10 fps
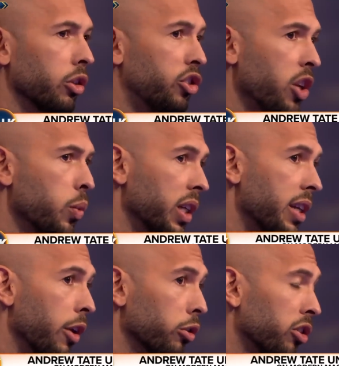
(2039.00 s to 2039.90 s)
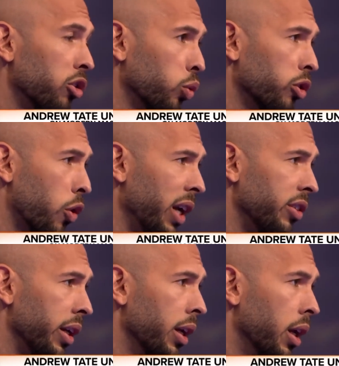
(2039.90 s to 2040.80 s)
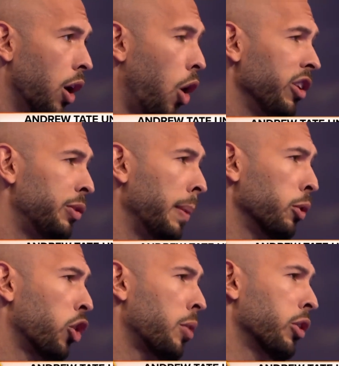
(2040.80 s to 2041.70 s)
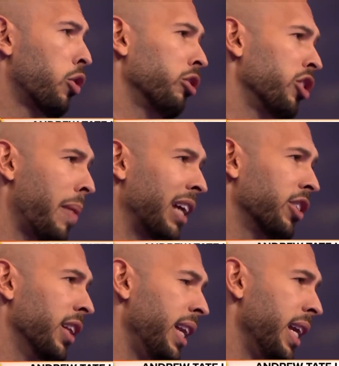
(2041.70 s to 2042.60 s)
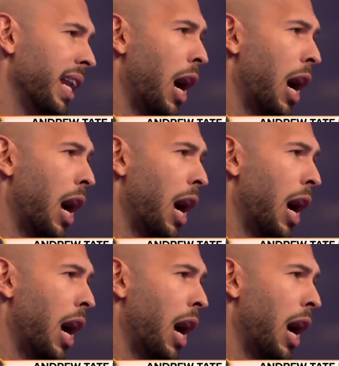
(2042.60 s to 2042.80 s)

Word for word: They're genuinely dangerous. This is what's crazy all these people who talk about toxic masculinity and